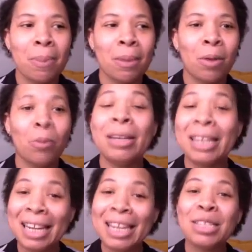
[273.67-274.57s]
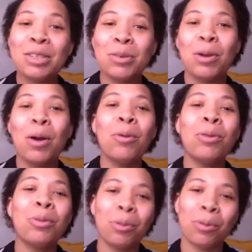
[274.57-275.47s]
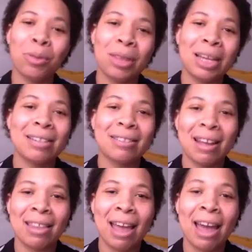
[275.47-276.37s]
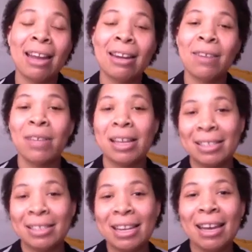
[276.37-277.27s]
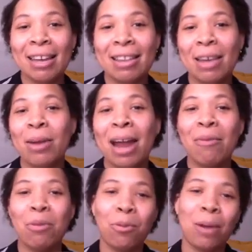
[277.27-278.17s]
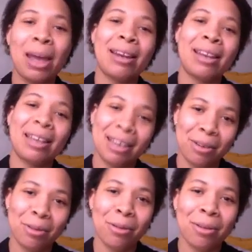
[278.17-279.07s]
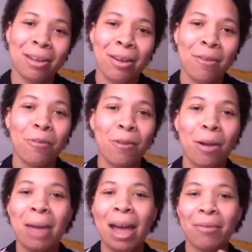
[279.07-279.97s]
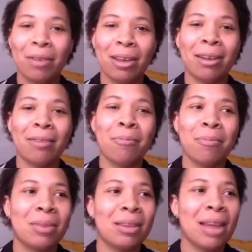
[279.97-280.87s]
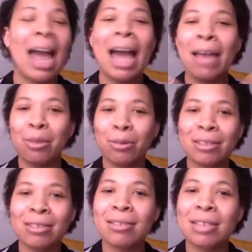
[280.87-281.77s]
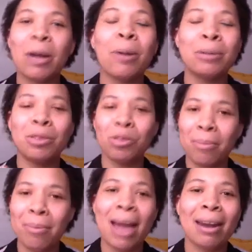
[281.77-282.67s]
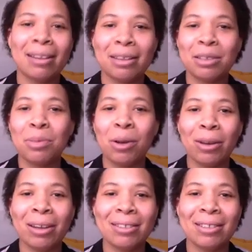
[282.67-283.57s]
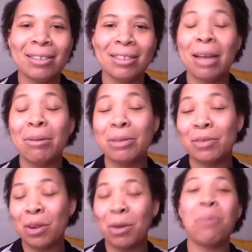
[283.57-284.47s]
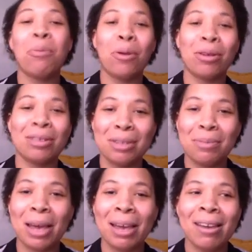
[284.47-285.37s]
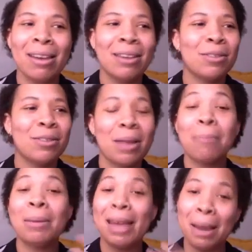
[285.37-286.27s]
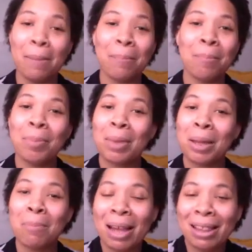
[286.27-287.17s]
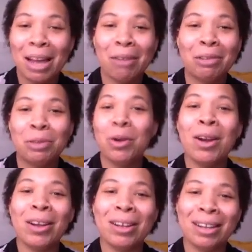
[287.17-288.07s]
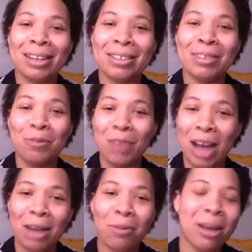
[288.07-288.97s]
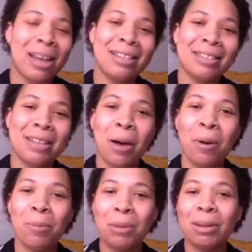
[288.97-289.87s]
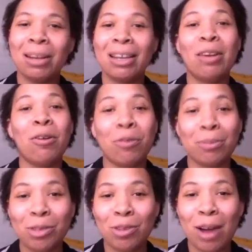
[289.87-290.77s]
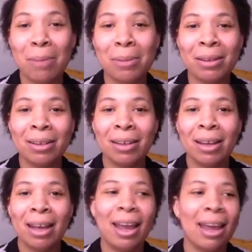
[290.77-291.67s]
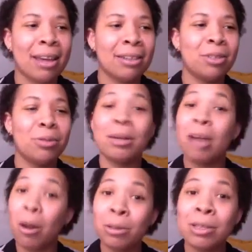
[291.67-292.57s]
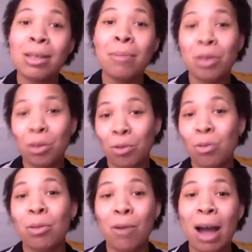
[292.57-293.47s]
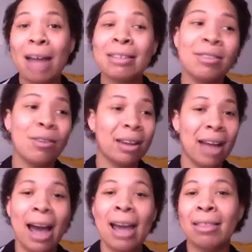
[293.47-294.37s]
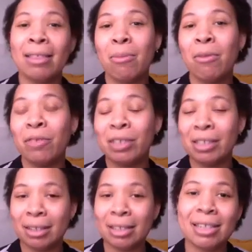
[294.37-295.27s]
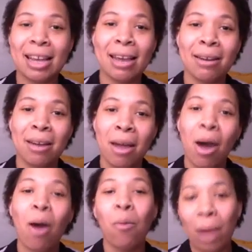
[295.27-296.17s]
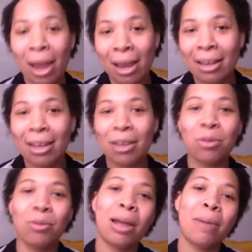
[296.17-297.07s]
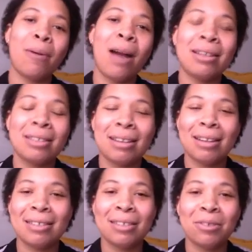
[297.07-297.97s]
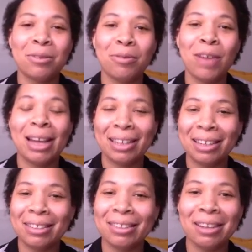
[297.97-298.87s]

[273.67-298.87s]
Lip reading: would need to go through things like that. And if they did, they would have a way to heal from having had those terribly traumatic experiences. So that was very important to me. So that became my life's work, is to find ways to help people to heal from trauma and to coach them through the process or guide them and facilitate a way to get through that process to find healing.